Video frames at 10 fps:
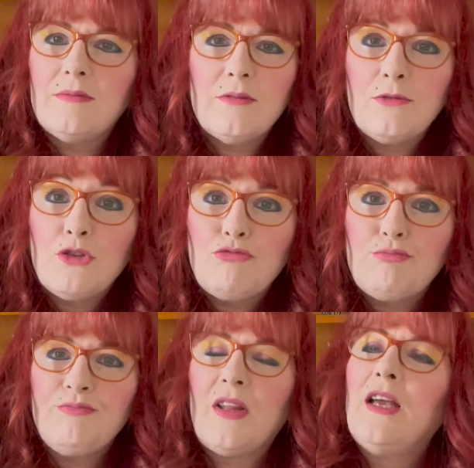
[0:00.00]
fruit.
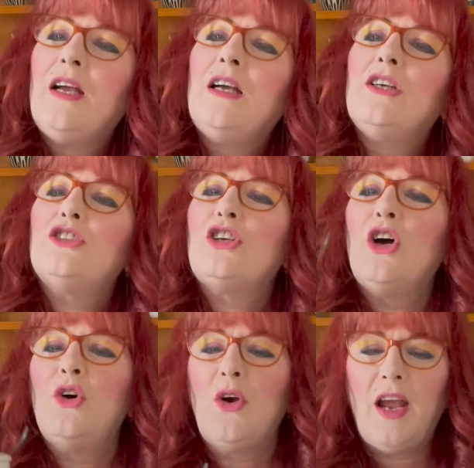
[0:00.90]

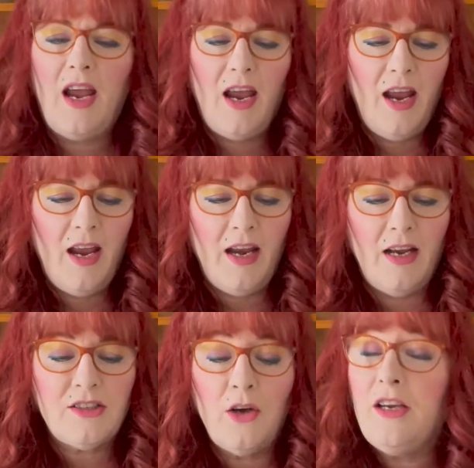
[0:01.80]
So
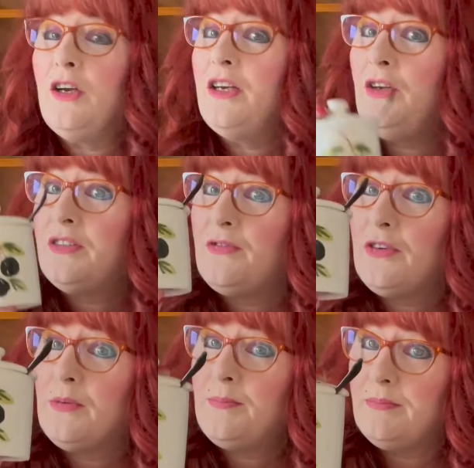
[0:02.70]
you could use it
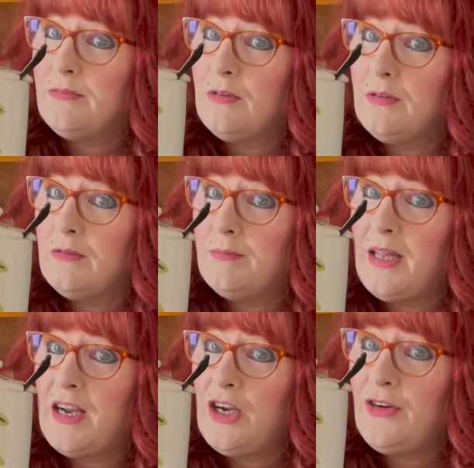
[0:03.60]
for
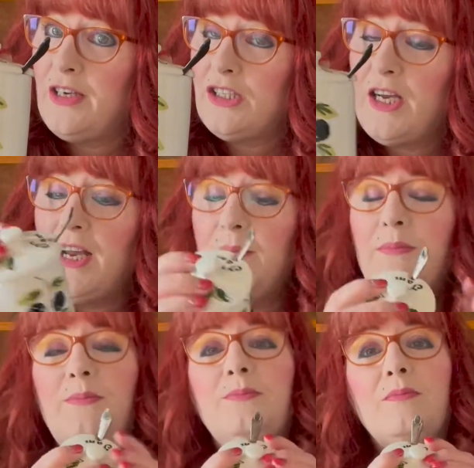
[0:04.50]
blackcurrant jam,
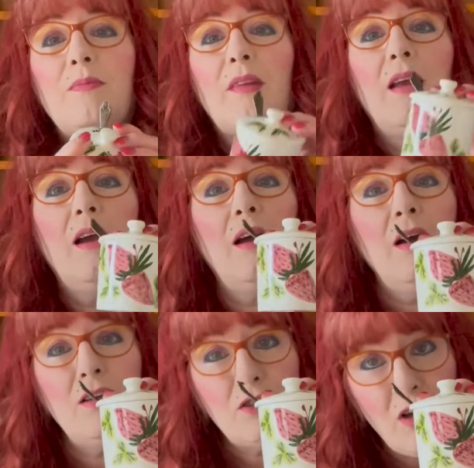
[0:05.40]

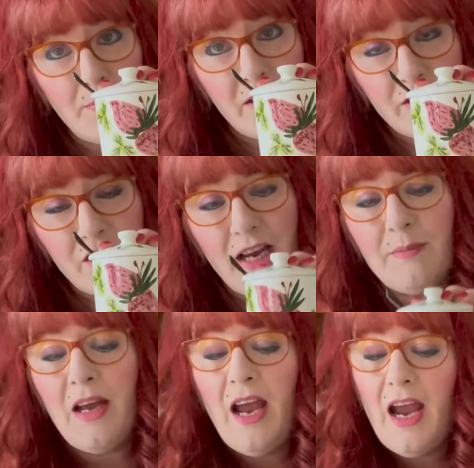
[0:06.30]
a strawberry
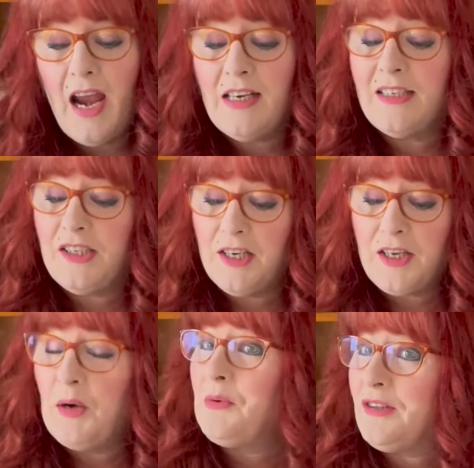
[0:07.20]
jam. And it did
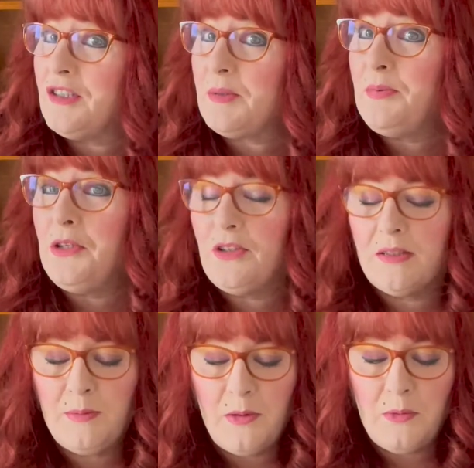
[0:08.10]
come with the spoon. That
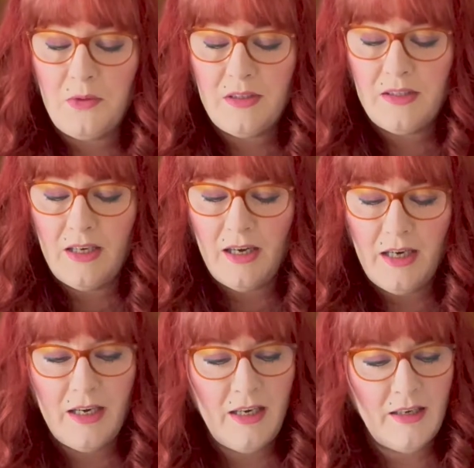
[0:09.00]
spoon was
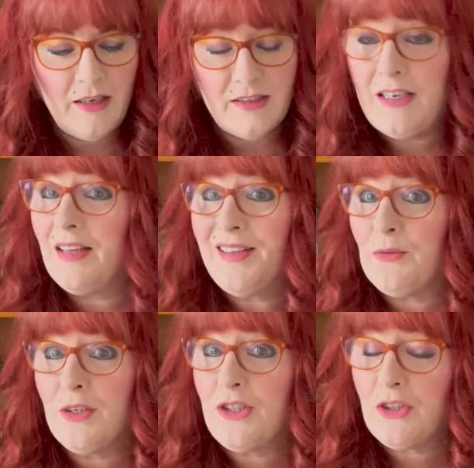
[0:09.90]
in it. It's not the
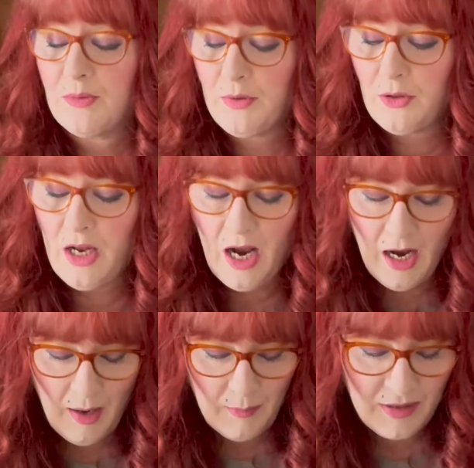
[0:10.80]
original spoon
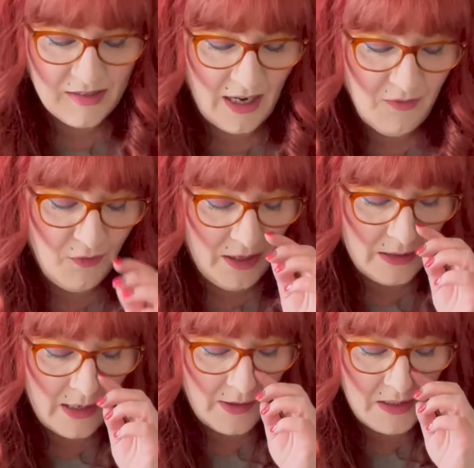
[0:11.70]
because I think a
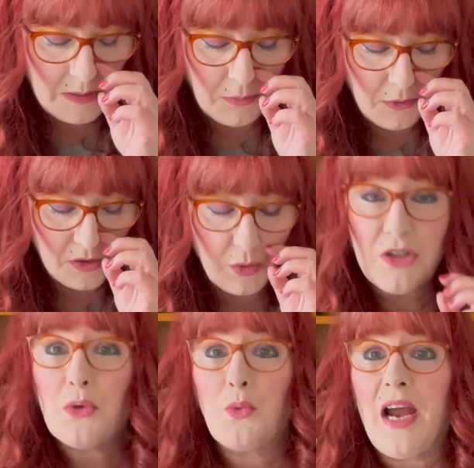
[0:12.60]
lot of these spoons were
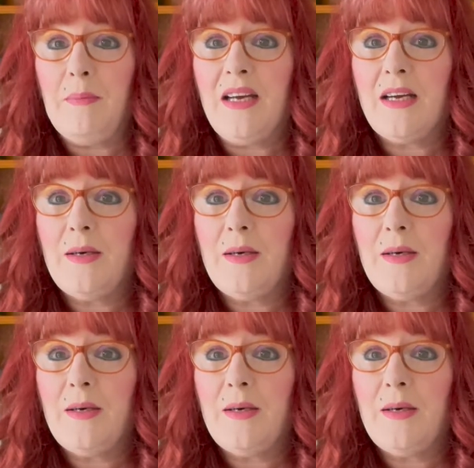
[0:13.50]
ceramic